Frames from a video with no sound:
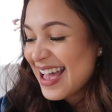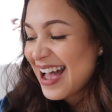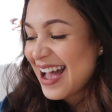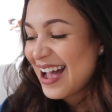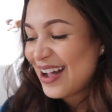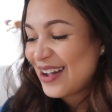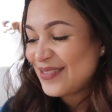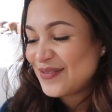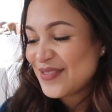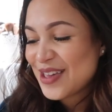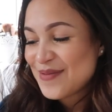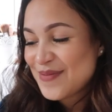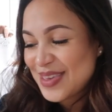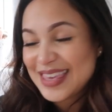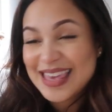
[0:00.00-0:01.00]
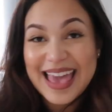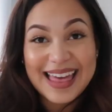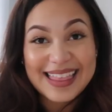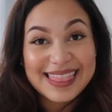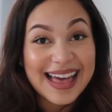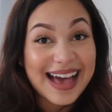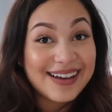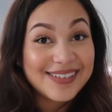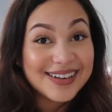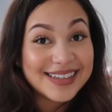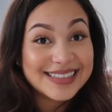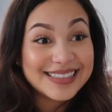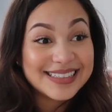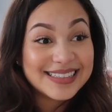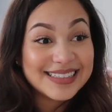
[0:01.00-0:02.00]
But yeah, that
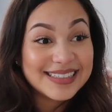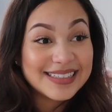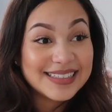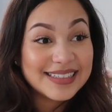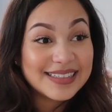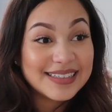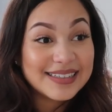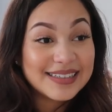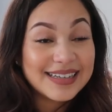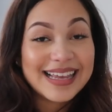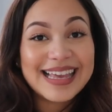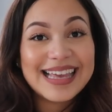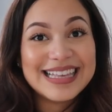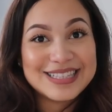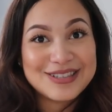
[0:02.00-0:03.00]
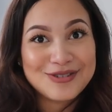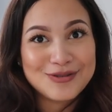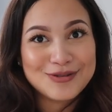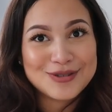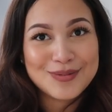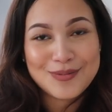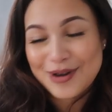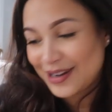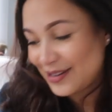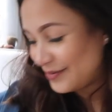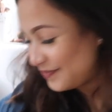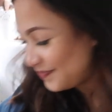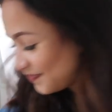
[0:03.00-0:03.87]
one is an awesome one.